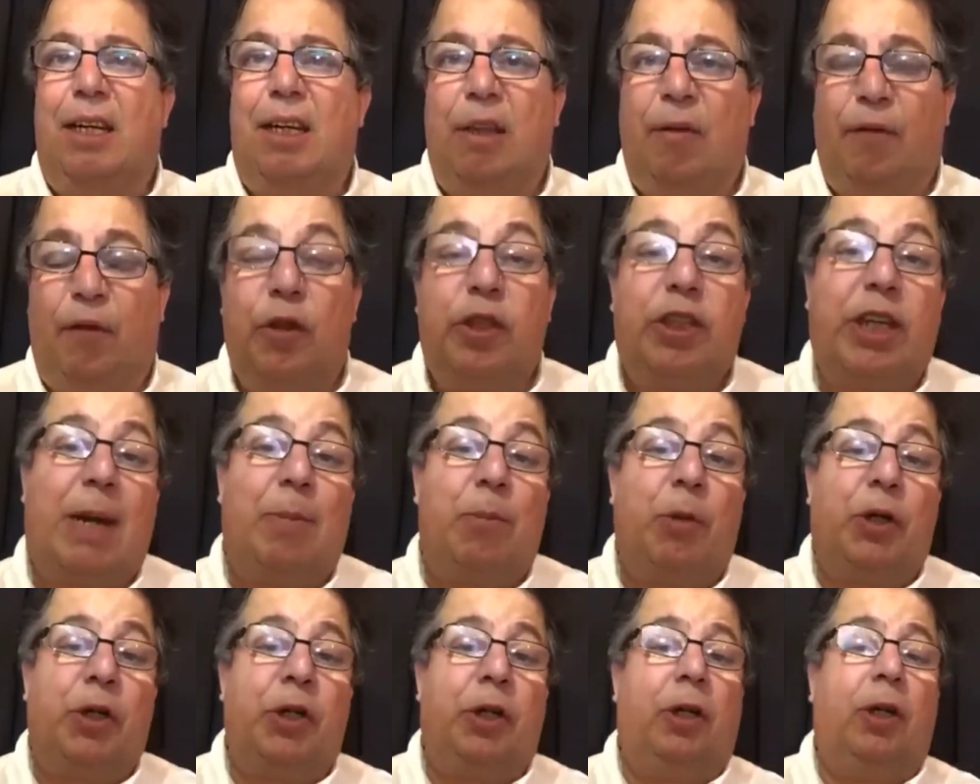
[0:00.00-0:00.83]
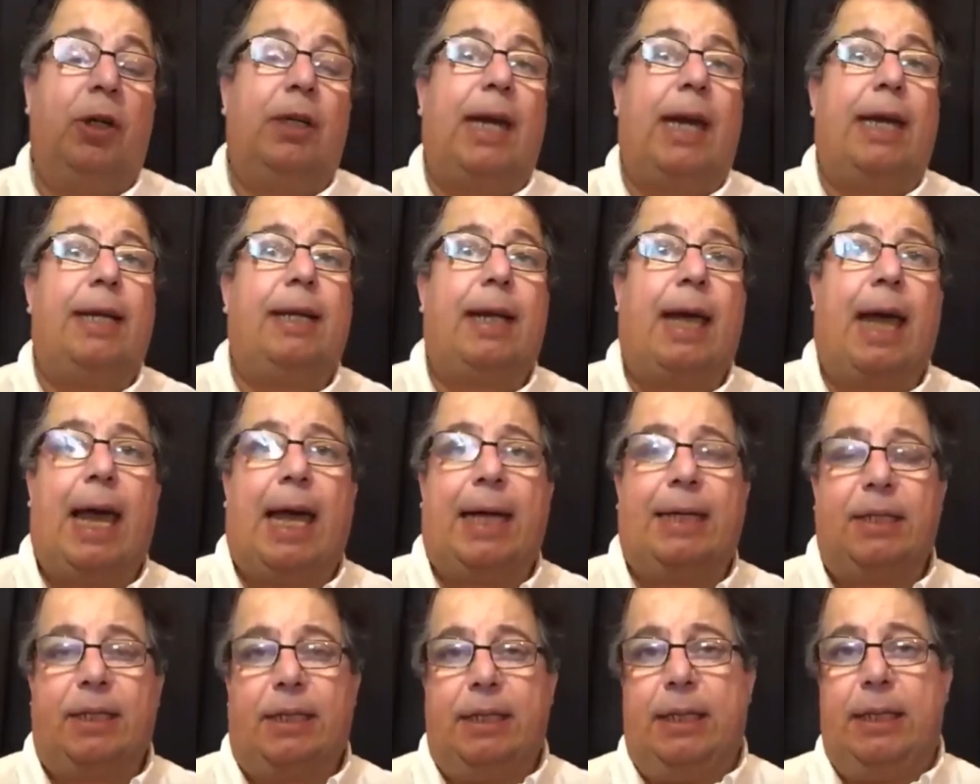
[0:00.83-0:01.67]
The first game we're going to look at
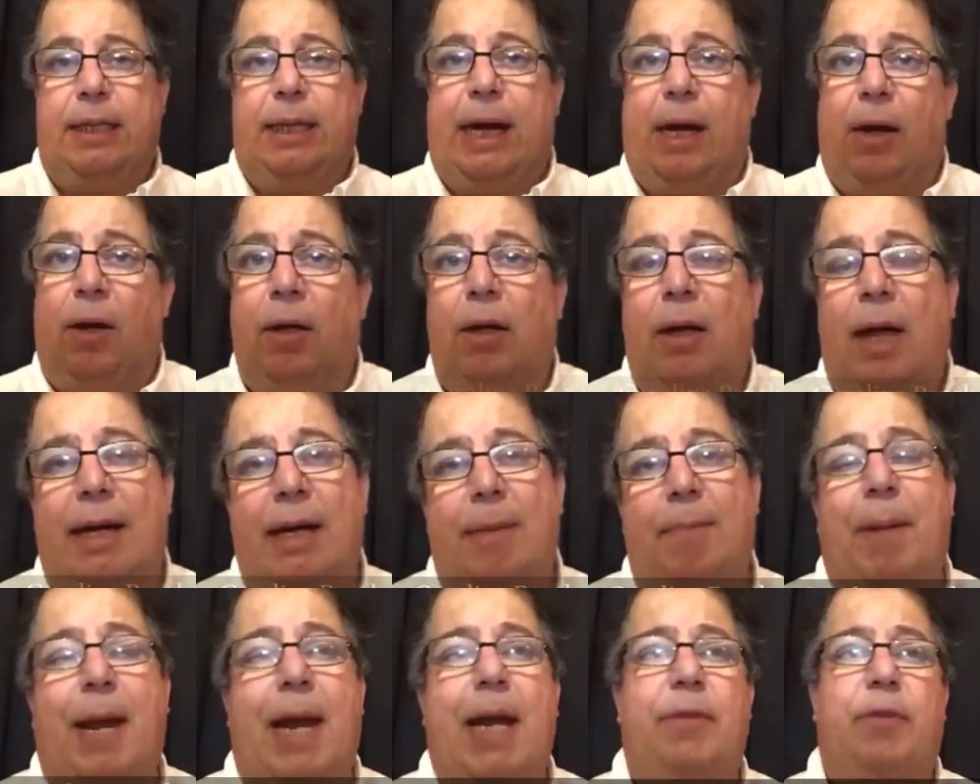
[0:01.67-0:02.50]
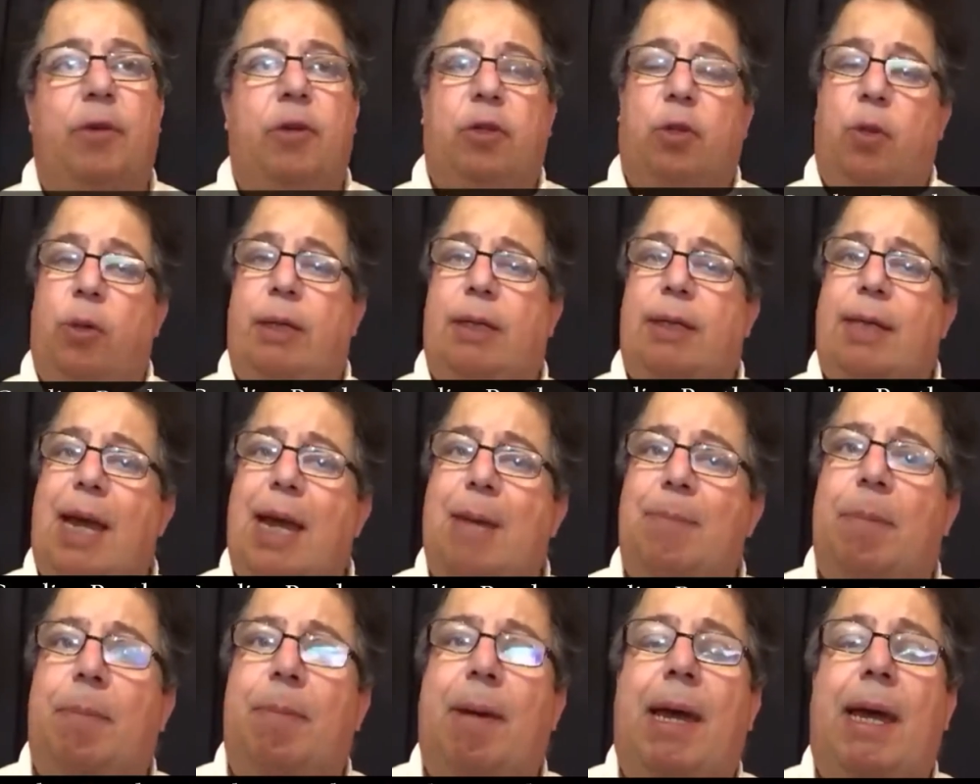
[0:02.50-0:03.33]
has the Carolina Panthers going to
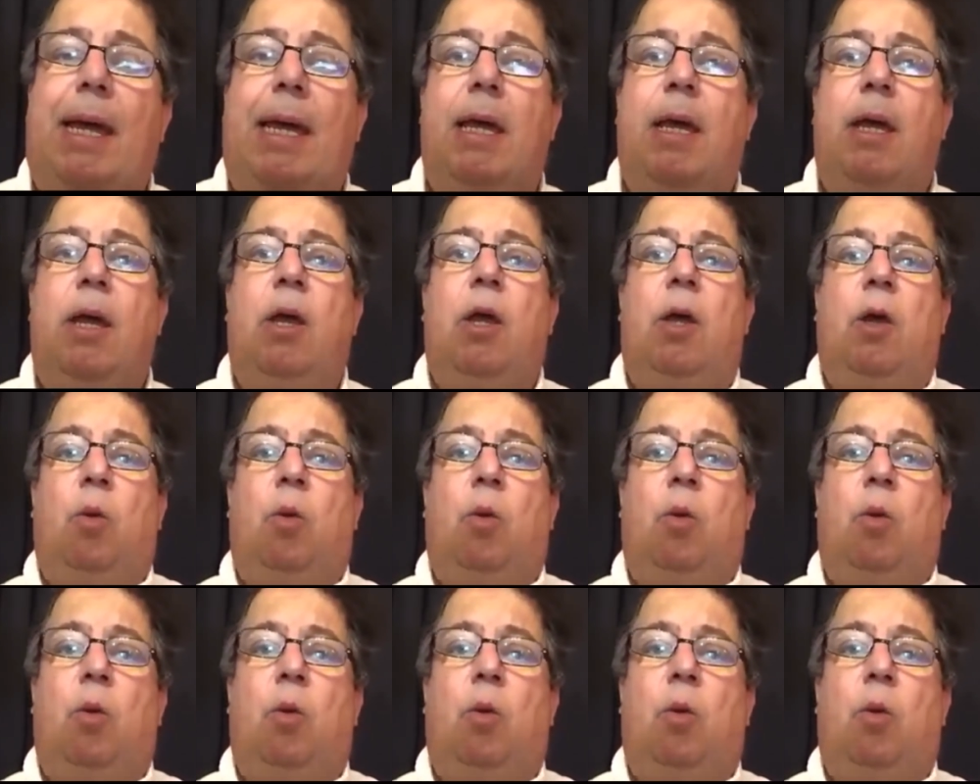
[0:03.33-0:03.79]
Tampa Bay,